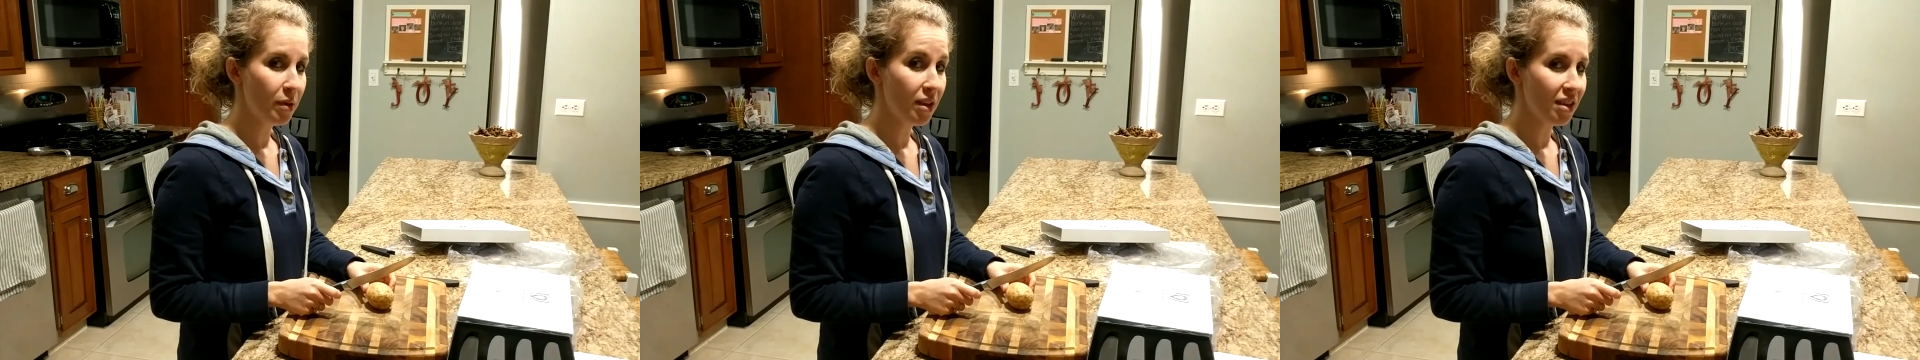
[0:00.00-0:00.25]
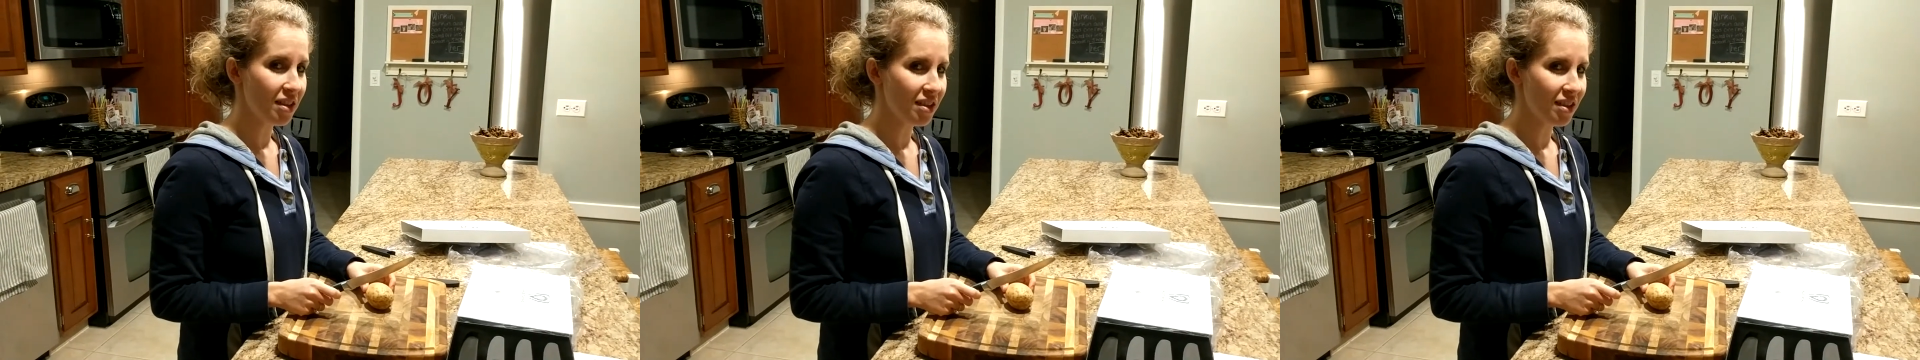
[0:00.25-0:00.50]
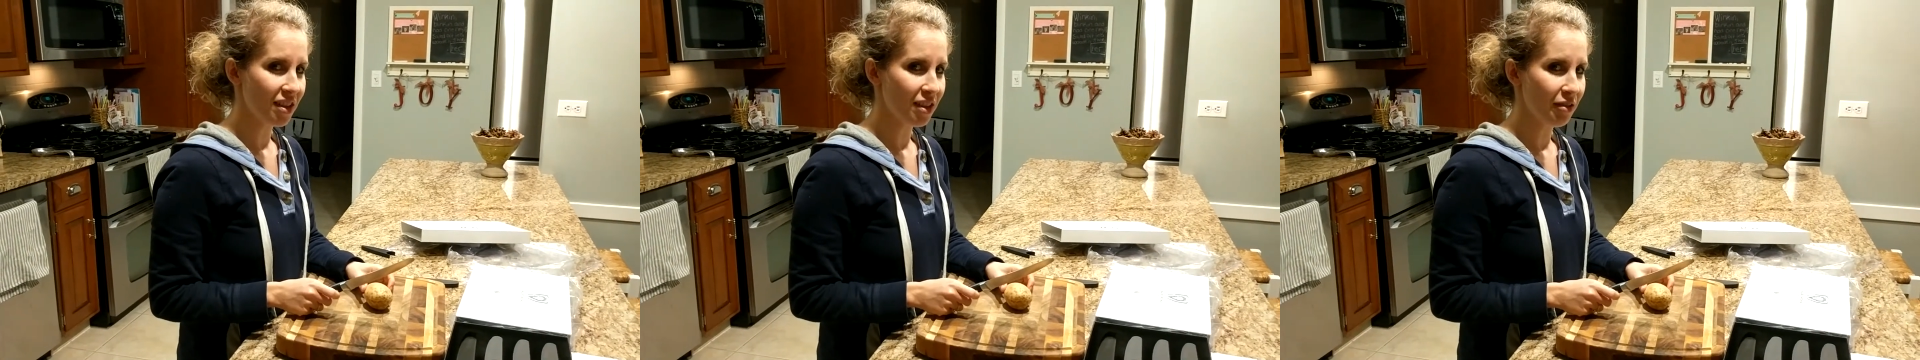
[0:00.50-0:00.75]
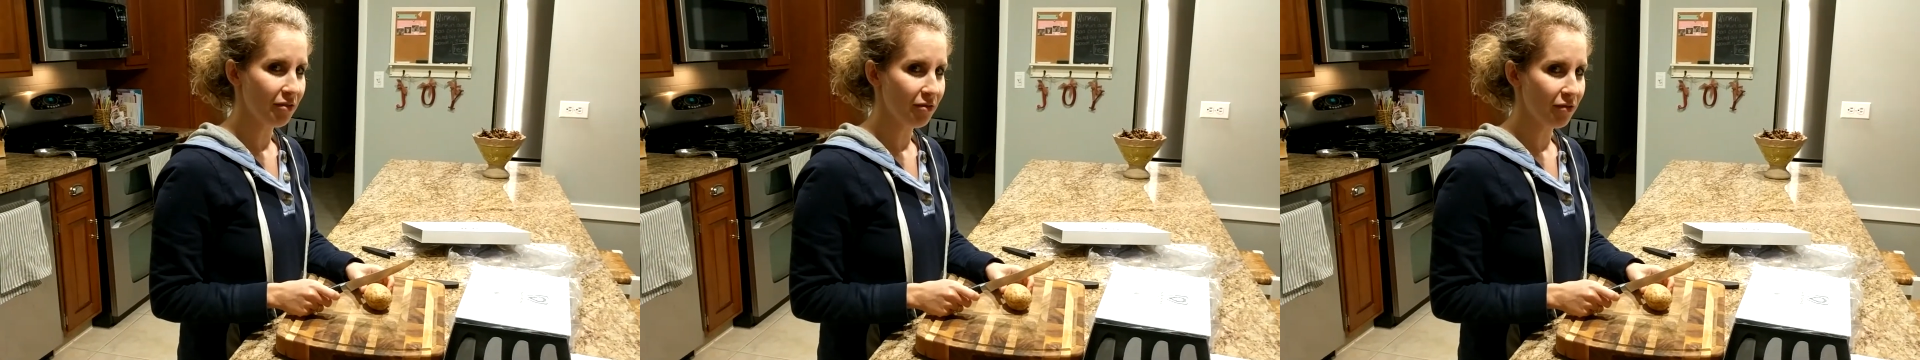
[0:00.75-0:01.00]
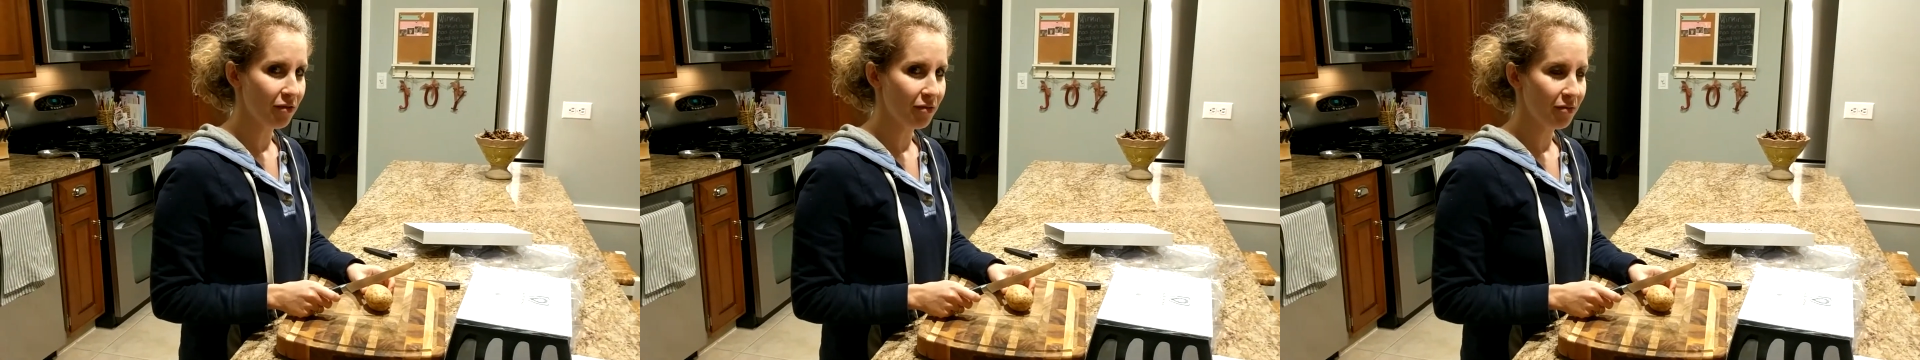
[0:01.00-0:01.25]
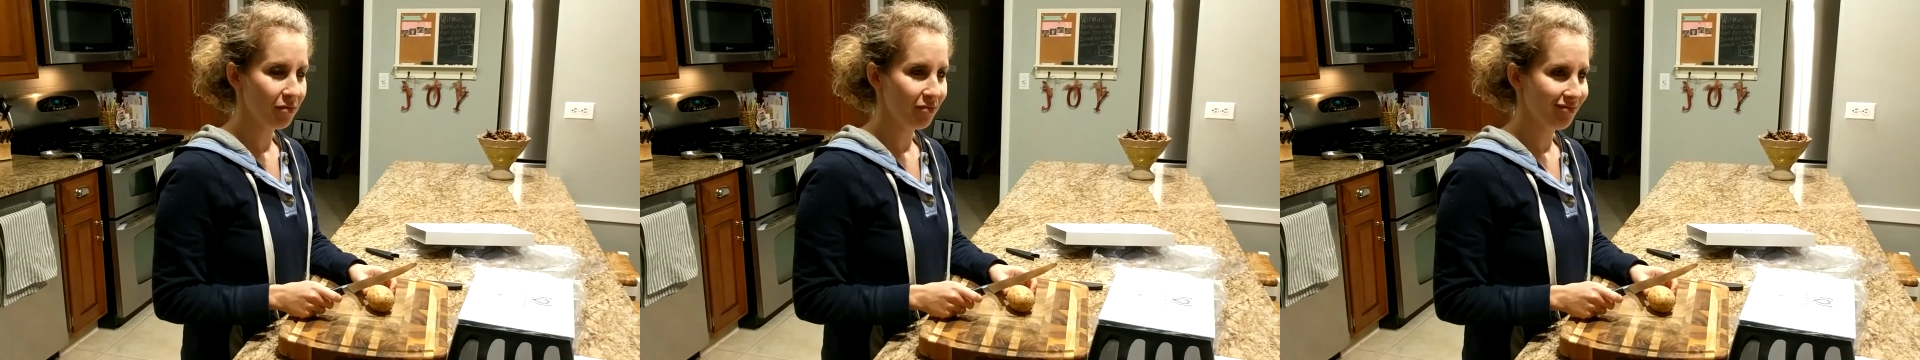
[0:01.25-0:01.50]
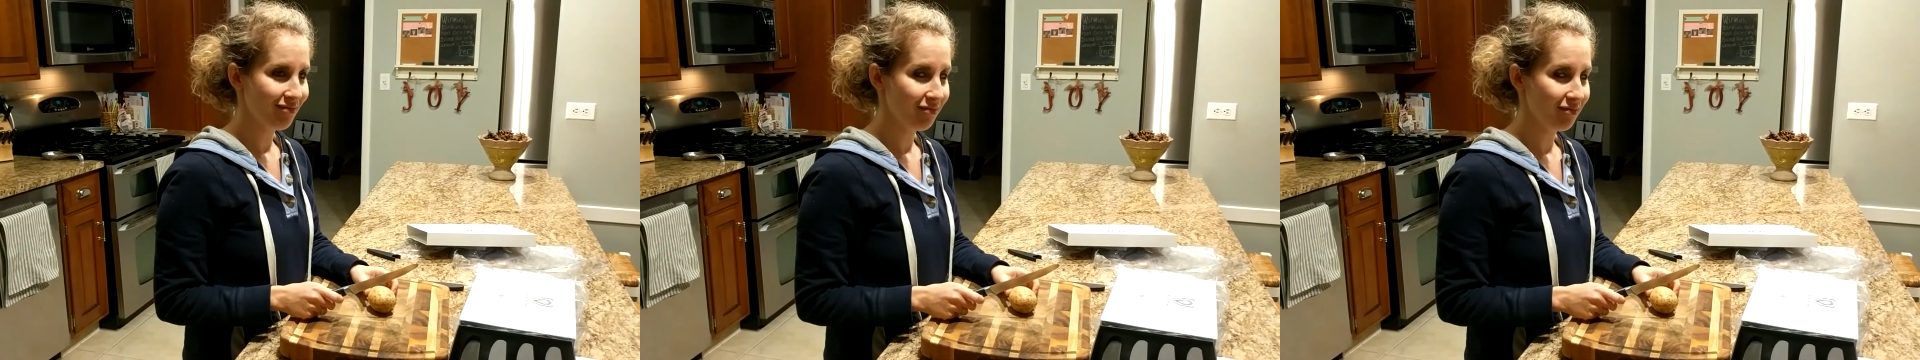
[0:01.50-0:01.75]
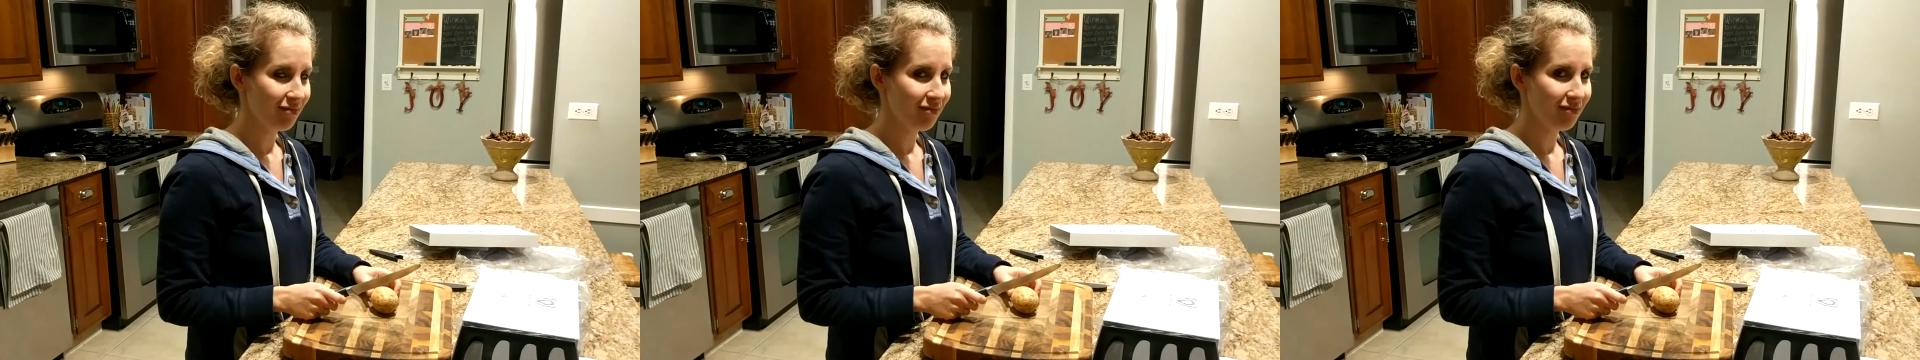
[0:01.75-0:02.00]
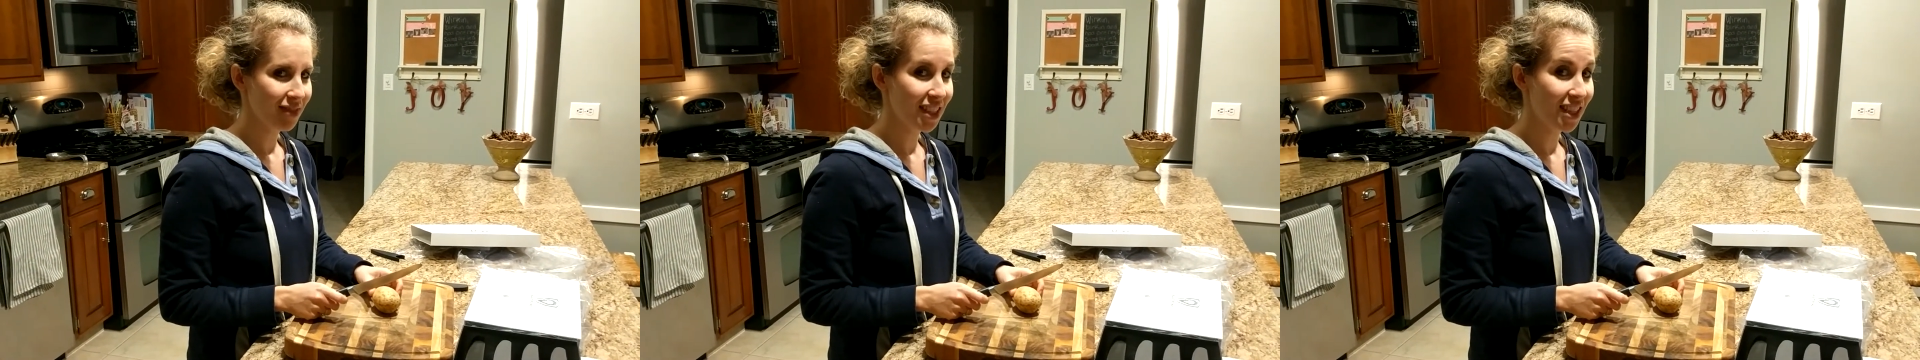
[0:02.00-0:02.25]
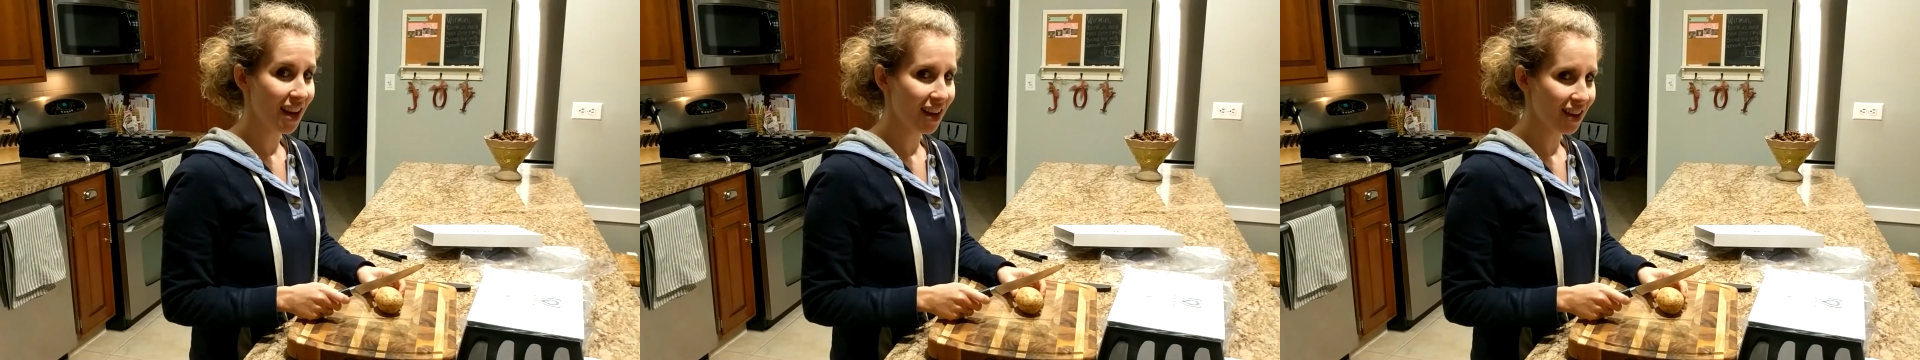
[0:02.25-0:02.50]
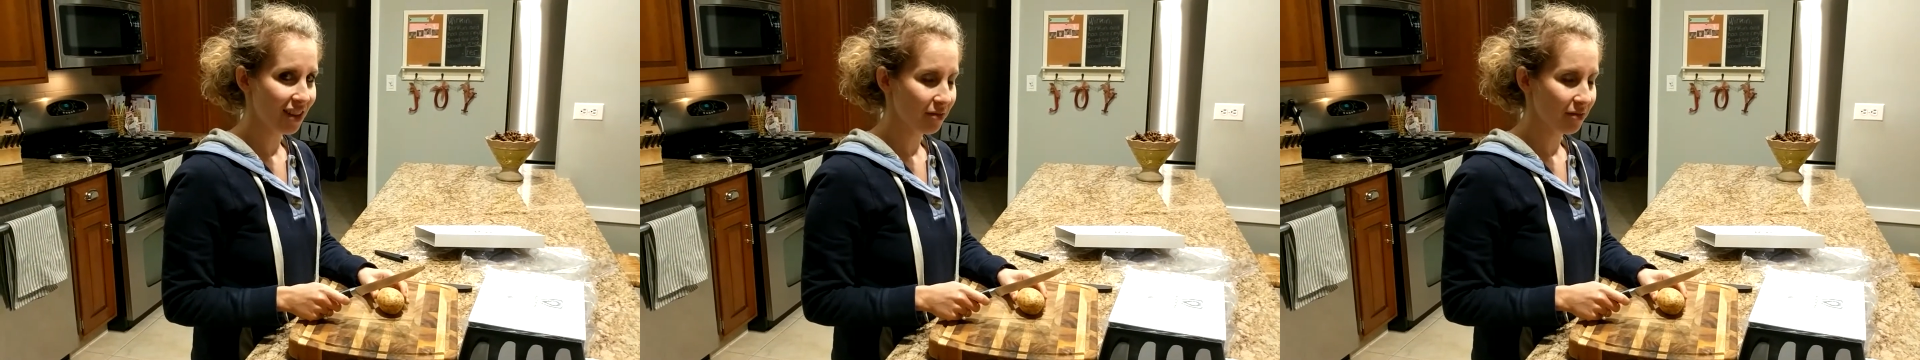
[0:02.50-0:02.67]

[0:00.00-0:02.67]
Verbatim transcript: piece of steak.